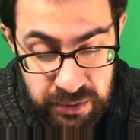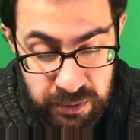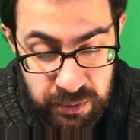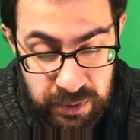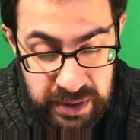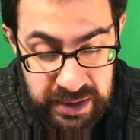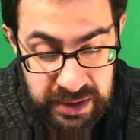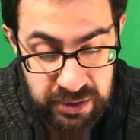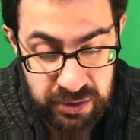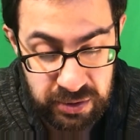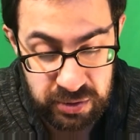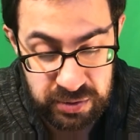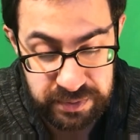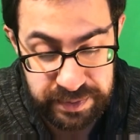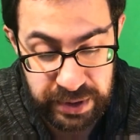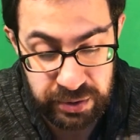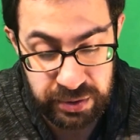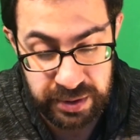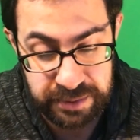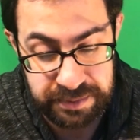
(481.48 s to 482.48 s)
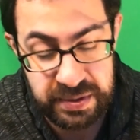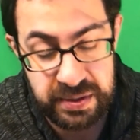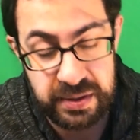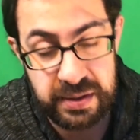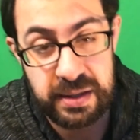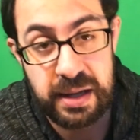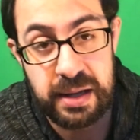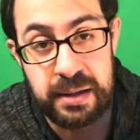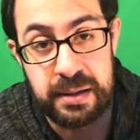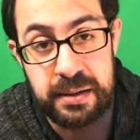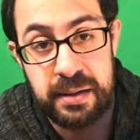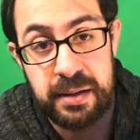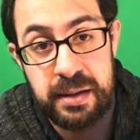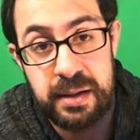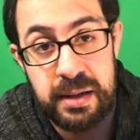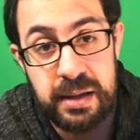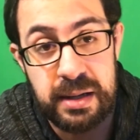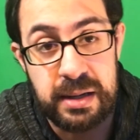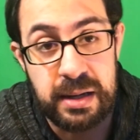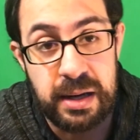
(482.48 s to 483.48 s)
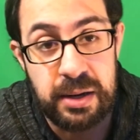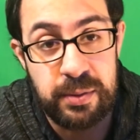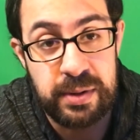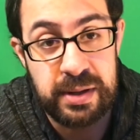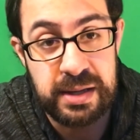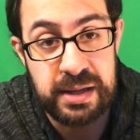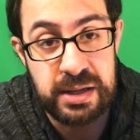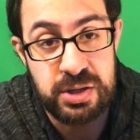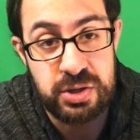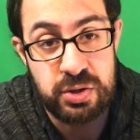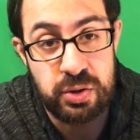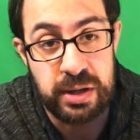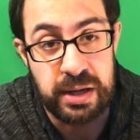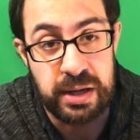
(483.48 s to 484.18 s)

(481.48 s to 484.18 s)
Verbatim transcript: a really huge build up to the end and I really enjoy